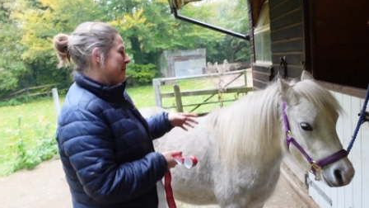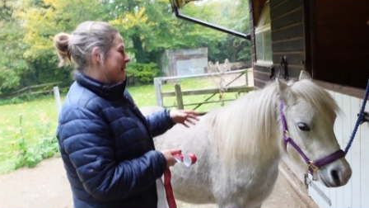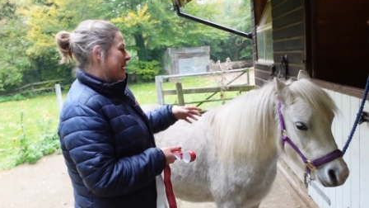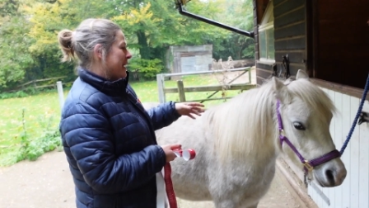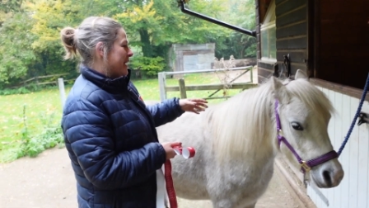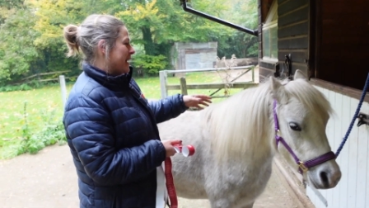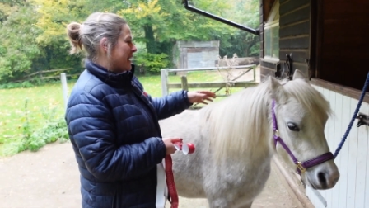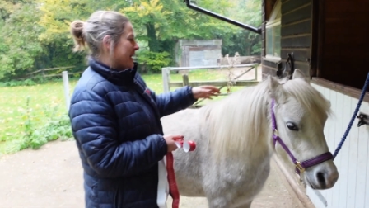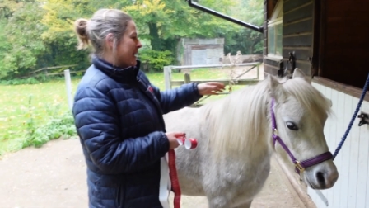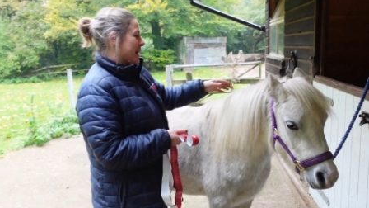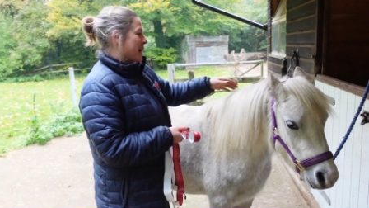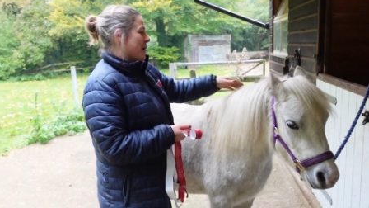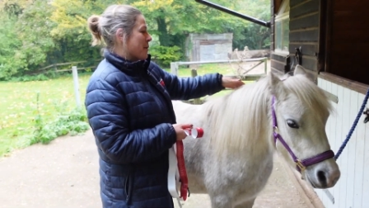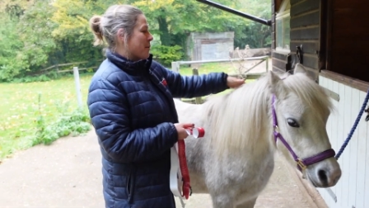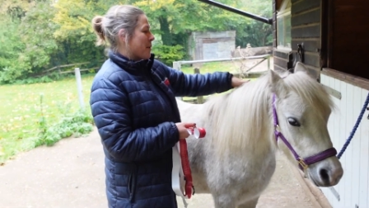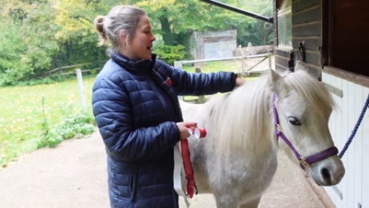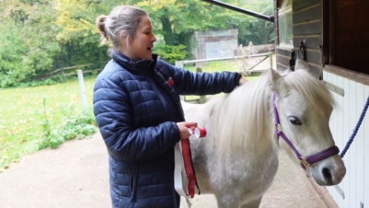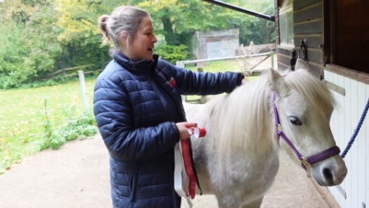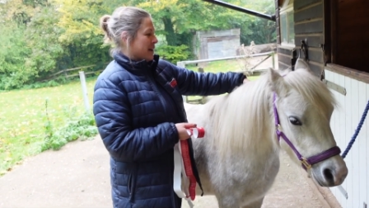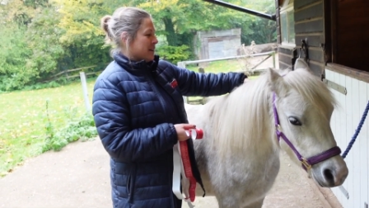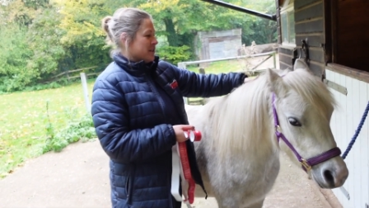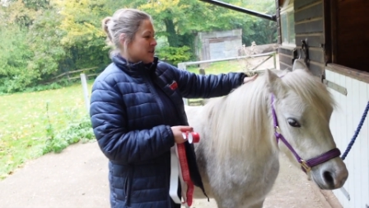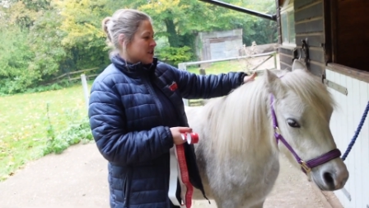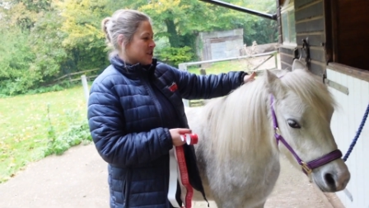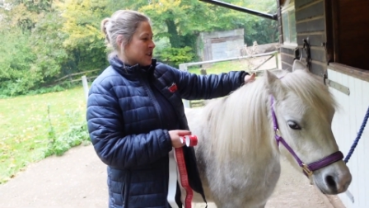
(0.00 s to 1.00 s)
being a
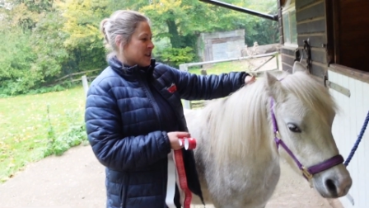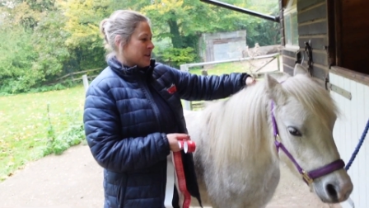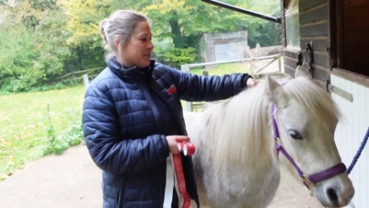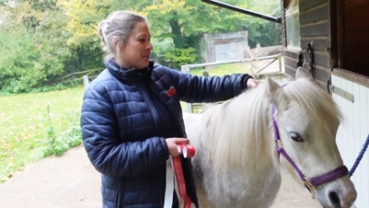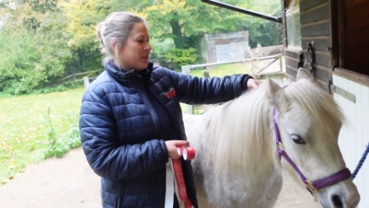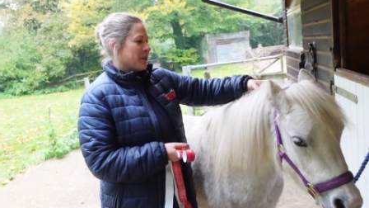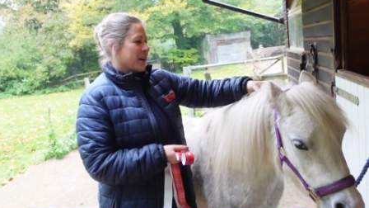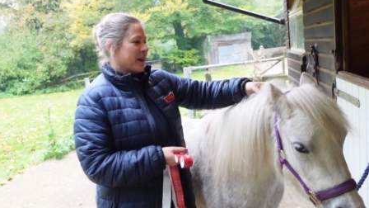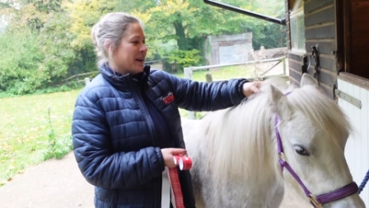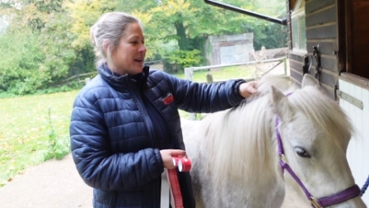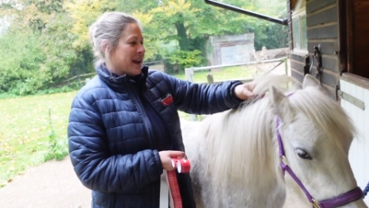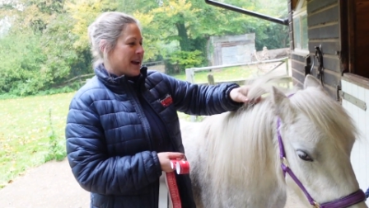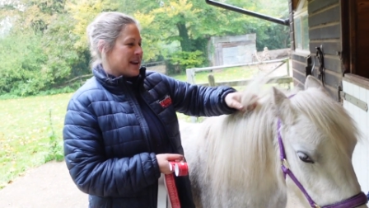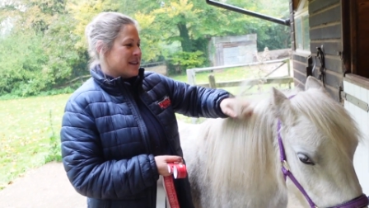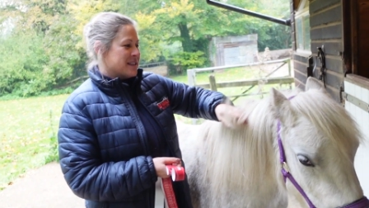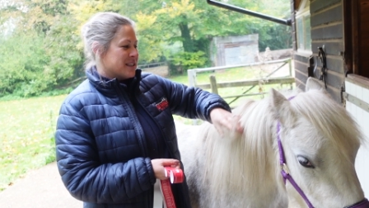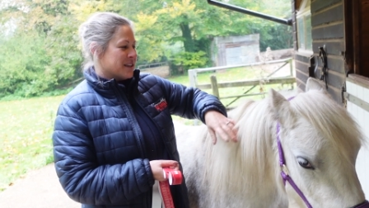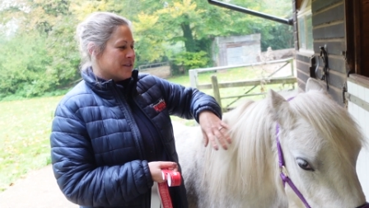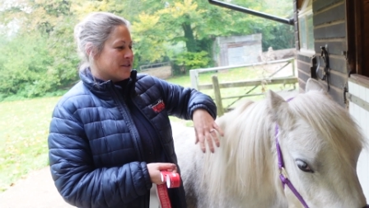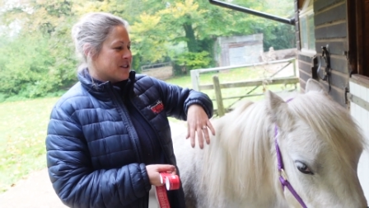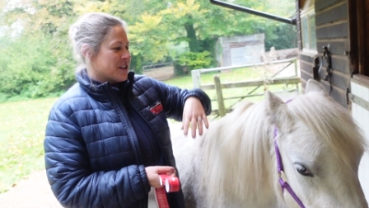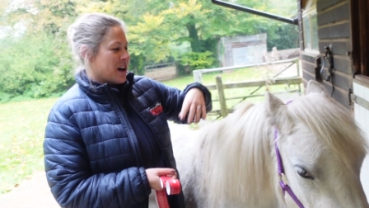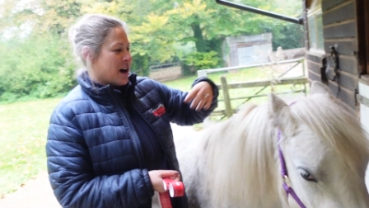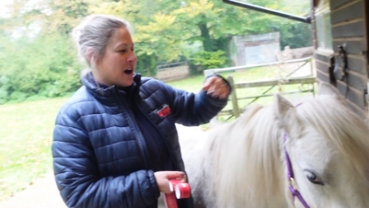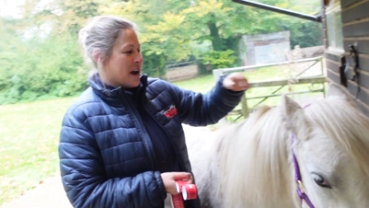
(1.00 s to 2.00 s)
Welsh, a
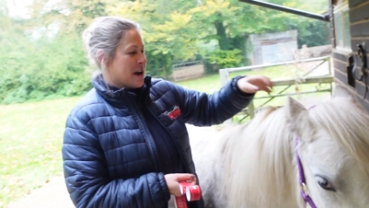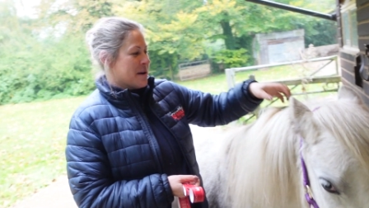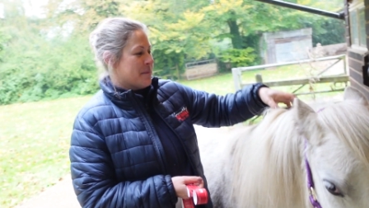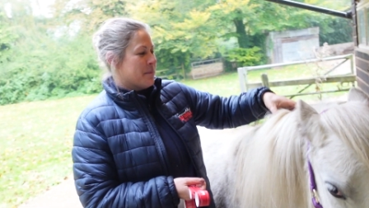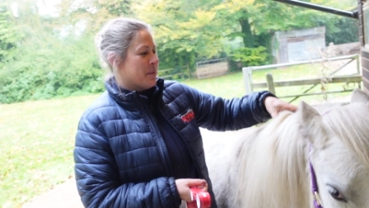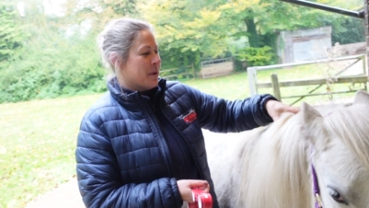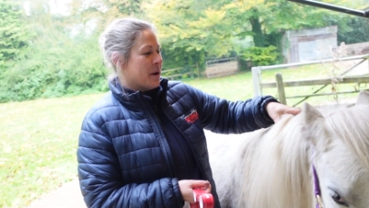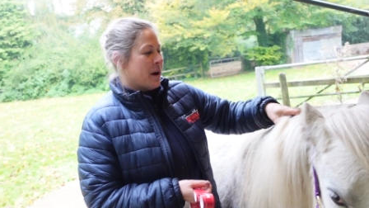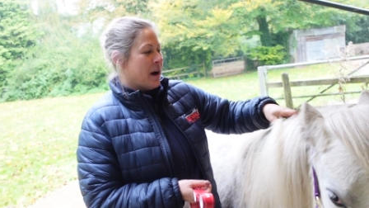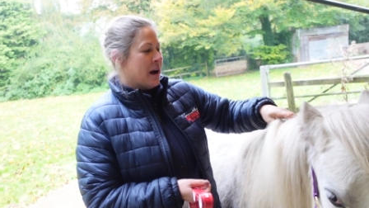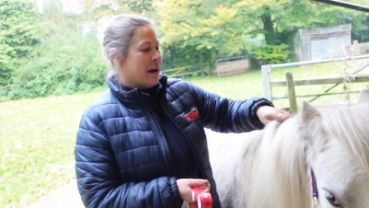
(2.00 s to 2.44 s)
native type,